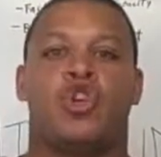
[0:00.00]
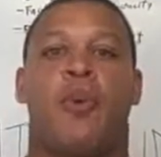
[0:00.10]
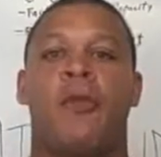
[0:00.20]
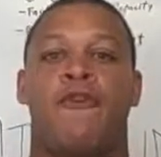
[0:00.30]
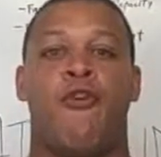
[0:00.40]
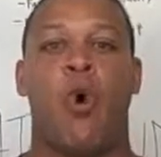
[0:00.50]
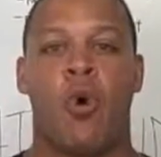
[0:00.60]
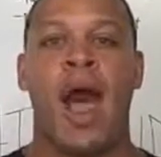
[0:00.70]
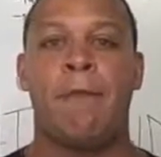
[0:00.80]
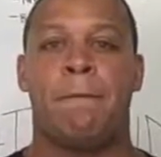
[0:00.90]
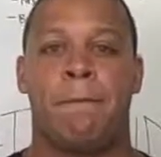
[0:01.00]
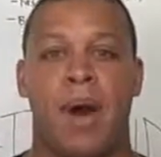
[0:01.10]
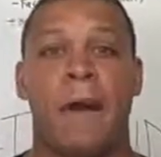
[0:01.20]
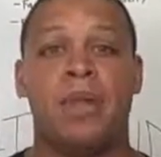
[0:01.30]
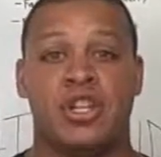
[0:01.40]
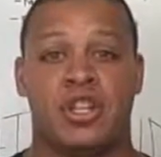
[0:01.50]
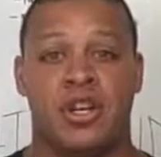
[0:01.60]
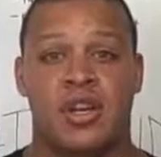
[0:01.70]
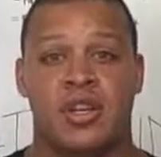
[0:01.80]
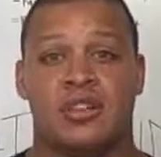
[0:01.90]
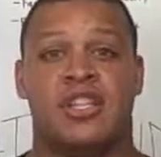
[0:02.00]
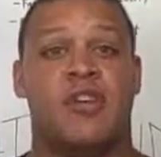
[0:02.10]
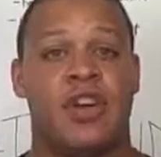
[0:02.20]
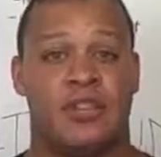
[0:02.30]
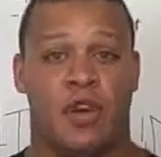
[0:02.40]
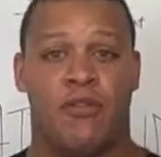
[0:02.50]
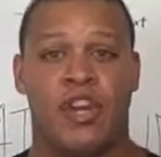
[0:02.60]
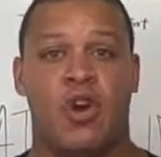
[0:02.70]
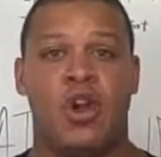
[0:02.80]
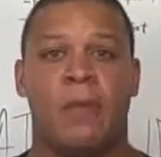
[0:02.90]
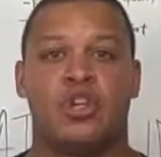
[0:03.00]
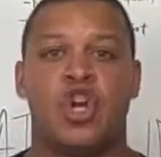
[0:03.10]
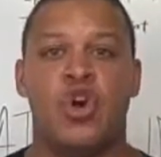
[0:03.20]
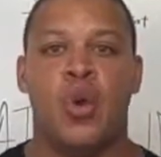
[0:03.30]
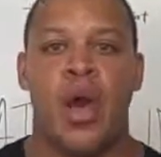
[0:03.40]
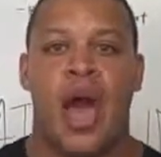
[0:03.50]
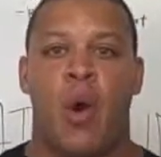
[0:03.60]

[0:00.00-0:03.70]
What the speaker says: So before I publish series or video number 2,